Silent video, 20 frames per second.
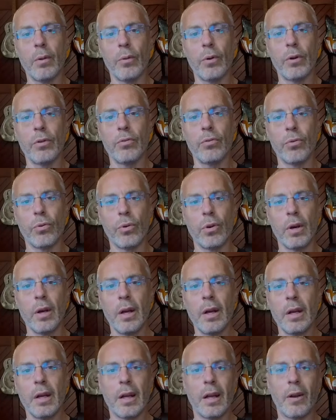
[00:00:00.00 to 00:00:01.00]
word for
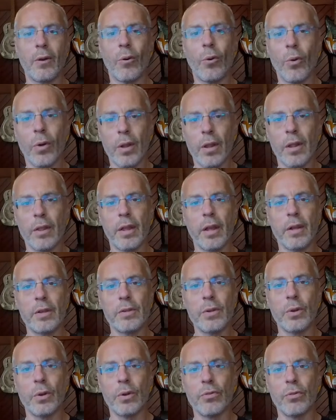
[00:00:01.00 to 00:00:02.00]
all of the things
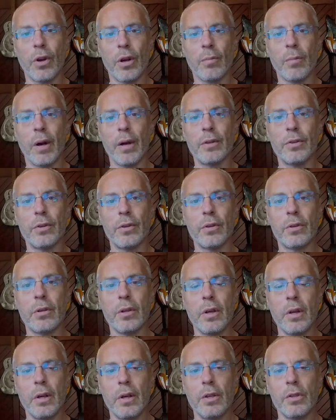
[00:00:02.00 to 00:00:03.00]
that your drug might do.
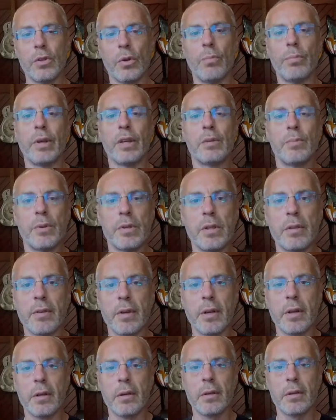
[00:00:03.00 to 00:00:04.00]
So be
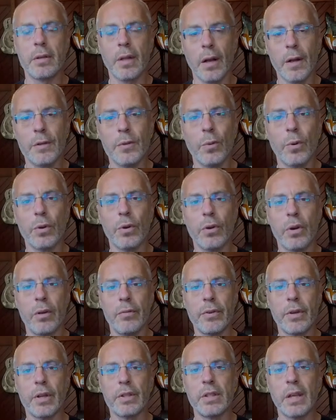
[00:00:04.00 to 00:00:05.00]
specific. Tell us what your
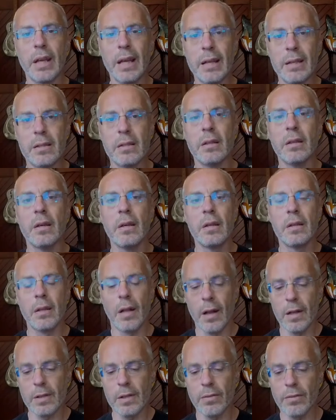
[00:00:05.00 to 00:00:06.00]
efficacy is.
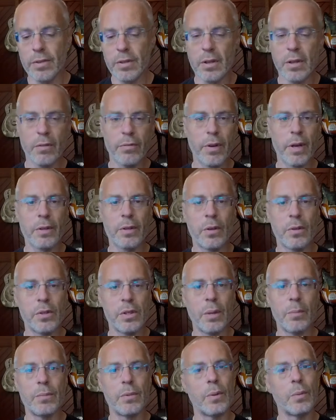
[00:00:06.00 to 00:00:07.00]
Tell us if there's an effect on
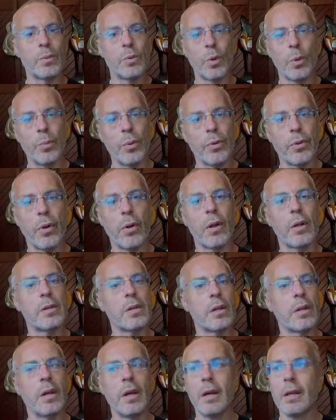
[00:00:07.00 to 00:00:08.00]
symptoms or
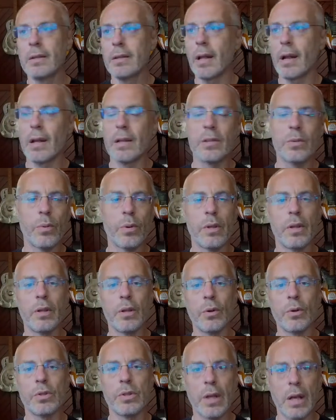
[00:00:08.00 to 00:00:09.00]
pathology. Tell us within
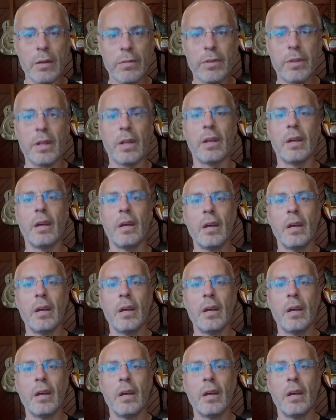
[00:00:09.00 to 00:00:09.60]
your safety